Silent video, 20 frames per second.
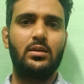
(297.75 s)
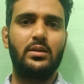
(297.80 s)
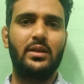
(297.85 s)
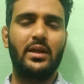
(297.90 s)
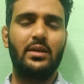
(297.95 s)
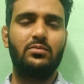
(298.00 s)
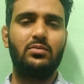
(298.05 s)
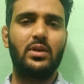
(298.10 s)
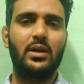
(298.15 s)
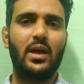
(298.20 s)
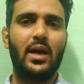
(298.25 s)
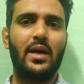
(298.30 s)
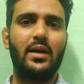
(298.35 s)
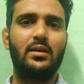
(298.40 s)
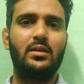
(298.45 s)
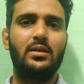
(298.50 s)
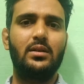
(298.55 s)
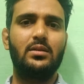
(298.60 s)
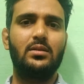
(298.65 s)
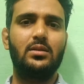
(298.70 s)
network
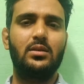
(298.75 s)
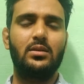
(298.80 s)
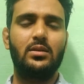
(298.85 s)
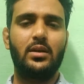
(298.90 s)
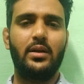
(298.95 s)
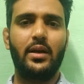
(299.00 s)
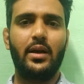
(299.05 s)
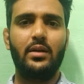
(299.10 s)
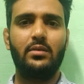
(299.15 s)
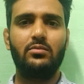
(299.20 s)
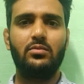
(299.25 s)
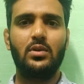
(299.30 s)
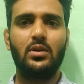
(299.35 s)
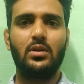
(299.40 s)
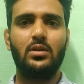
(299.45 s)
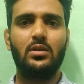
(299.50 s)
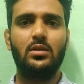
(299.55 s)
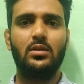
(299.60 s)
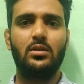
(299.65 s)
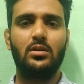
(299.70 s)
address in the
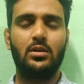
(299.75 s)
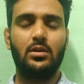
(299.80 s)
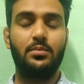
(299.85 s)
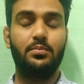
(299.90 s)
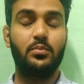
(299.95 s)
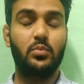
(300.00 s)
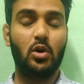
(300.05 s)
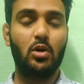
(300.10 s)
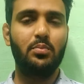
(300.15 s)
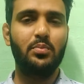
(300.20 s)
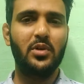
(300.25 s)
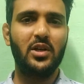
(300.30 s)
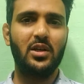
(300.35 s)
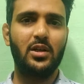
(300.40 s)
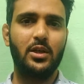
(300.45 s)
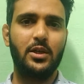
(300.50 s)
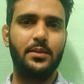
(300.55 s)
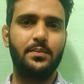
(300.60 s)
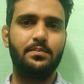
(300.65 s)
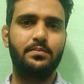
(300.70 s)
network
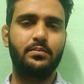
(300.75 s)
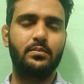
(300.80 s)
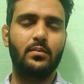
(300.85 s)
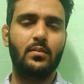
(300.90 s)
properly,